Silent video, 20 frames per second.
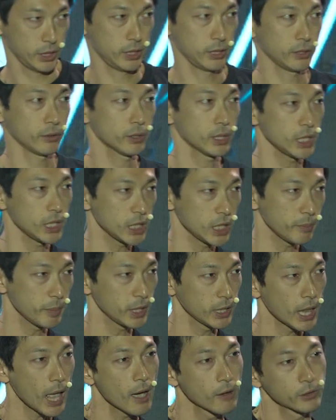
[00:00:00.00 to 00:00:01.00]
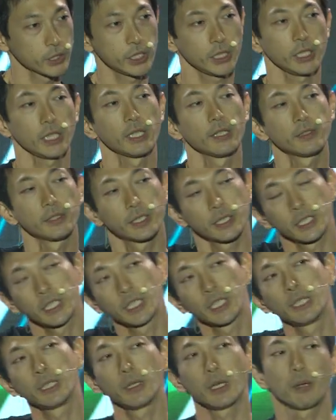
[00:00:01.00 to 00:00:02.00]
So TCB launch is
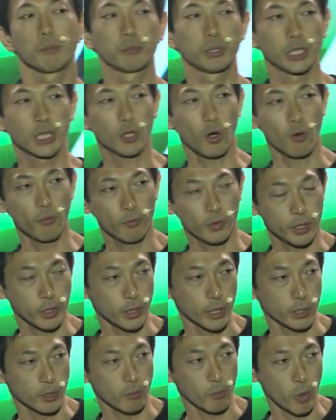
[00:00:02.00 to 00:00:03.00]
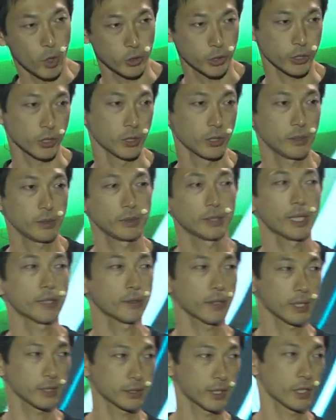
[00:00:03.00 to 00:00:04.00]
the pre-configured module that
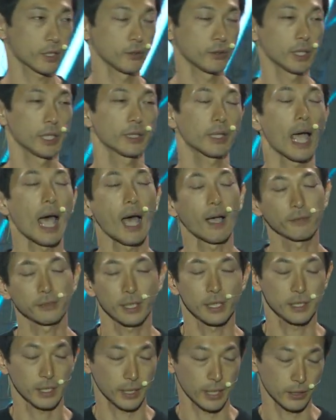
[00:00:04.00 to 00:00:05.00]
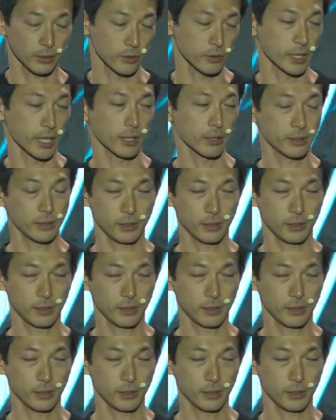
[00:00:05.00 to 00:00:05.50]
executed after the get-sec.